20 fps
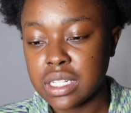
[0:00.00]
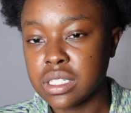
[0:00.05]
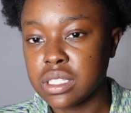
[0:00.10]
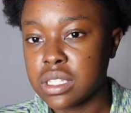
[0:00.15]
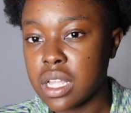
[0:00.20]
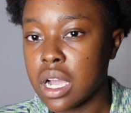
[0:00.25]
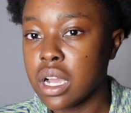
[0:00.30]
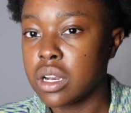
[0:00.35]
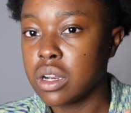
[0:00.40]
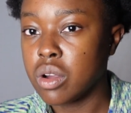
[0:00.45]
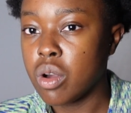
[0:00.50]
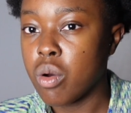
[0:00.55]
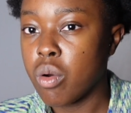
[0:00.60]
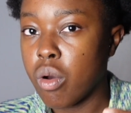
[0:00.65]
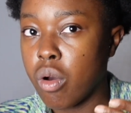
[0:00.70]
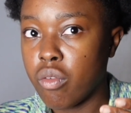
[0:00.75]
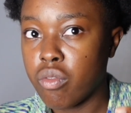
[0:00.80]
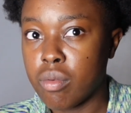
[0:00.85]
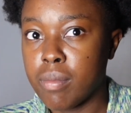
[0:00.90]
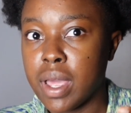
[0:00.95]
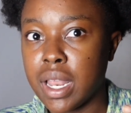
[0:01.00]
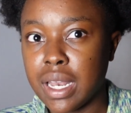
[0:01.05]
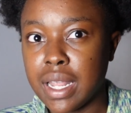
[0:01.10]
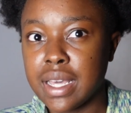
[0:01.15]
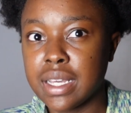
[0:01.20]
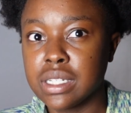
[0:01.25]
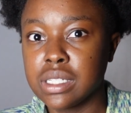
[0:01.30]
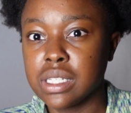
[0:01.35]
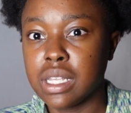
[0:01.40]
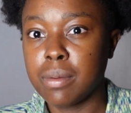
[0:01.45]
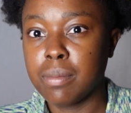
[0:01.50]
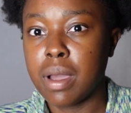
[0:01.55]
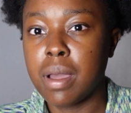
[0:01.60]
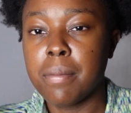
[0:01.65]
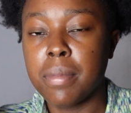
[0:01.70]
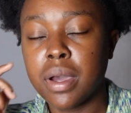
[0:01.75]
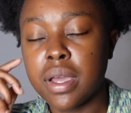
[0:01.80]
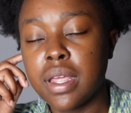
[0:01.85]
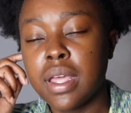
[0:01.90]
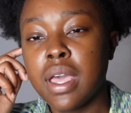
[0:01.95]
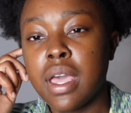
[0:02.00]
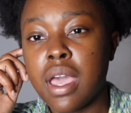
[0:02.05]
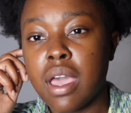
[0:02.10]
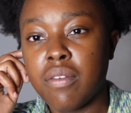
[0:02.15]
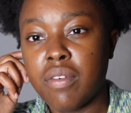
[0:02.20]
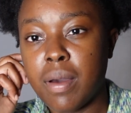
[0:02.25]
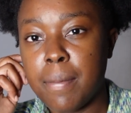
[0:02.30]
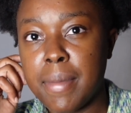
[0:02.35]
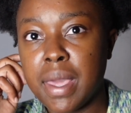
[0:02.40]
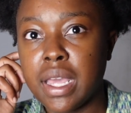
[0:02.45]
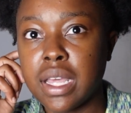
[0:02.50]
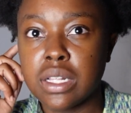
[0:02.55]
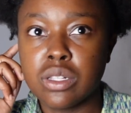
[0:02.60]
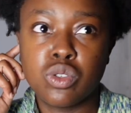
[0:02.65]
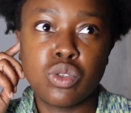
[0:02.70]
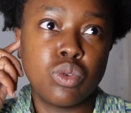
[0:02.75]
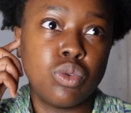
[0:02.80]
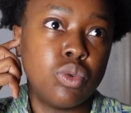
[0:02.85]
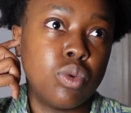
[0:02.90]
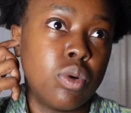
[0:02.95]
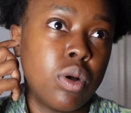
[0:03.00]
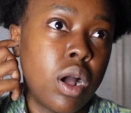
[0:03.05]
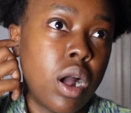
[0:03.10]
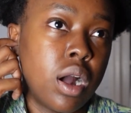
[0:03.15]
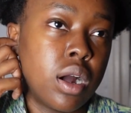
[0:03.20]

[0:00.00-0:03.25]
it's not gonna go over my legs and my butt. If I make it to